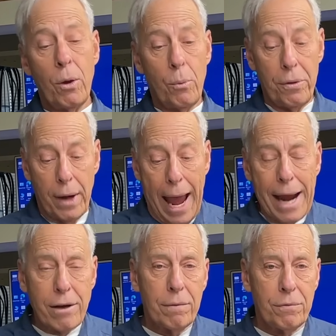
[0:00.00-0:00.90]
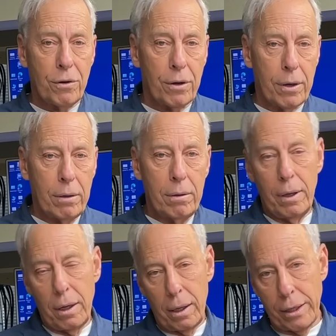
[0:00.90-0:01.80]
With an active circuit,
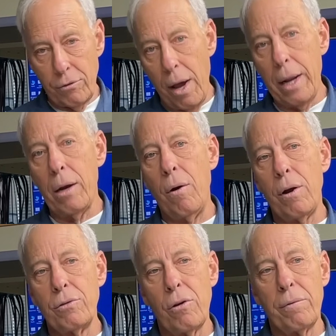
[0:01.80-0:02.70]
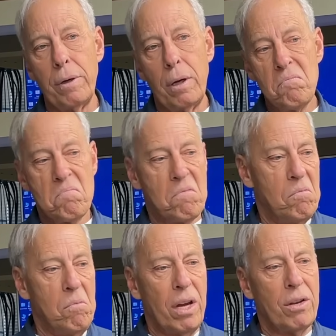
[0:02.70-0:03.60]
an electronic crossover,
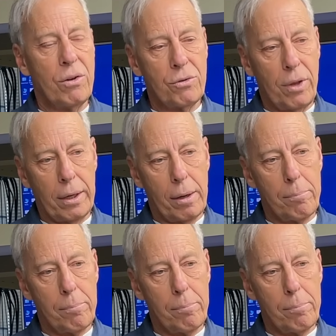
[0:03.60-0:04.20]
we could use like a